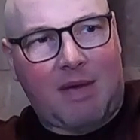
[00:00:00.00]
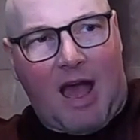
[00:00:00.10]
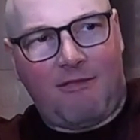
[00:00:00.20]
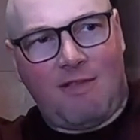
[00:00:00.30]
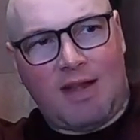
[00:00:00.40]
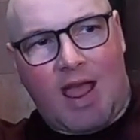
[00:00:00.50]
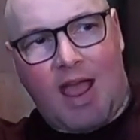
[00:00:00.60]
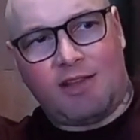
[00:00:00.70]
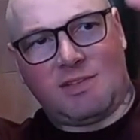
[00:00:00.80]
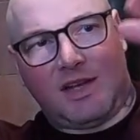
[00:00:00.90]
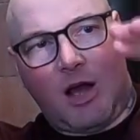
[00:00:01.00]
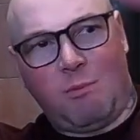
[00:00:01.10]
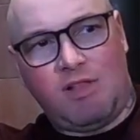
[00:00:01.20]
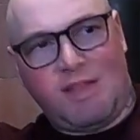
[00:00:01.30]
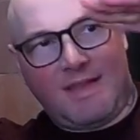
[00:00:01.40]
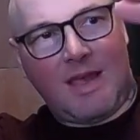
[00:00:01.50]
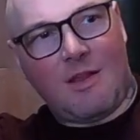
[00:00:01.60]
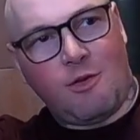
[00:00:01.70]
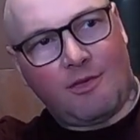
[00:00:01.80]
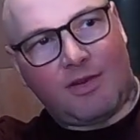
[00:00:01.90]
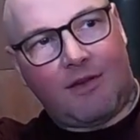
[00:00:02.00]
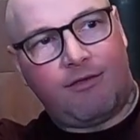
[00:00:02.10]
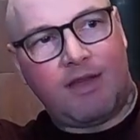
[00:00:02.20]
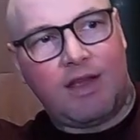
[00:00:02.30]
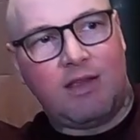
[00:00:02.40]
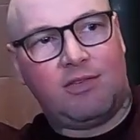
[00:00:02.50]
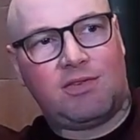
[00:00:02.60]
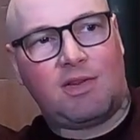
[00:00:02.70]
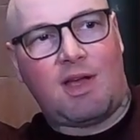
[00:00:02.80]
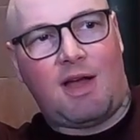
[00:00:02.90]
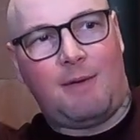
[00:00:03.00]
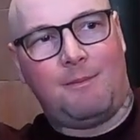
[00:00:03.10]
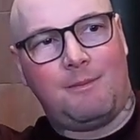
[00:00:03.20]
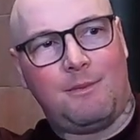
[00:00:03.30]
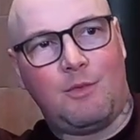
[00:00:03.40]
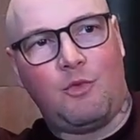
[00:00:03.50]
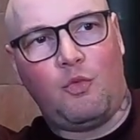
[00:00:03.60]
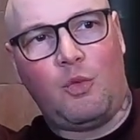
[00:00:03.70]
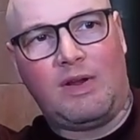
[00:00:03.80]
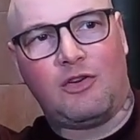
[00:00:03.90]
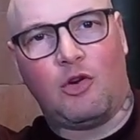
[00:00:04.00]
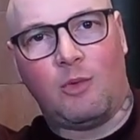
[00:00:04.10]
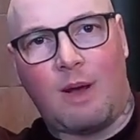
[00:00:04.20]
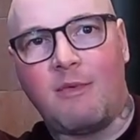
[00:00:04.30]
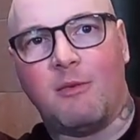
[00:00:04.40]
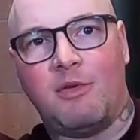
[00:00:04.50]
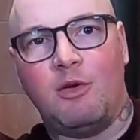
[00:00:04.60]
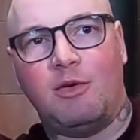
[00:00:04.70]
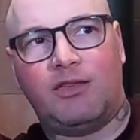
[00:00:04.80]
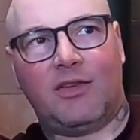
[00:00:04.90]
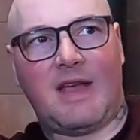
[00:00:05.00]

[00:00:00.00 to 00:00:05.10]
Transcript: Baffin has a couple of tiers of these winter rubber boots.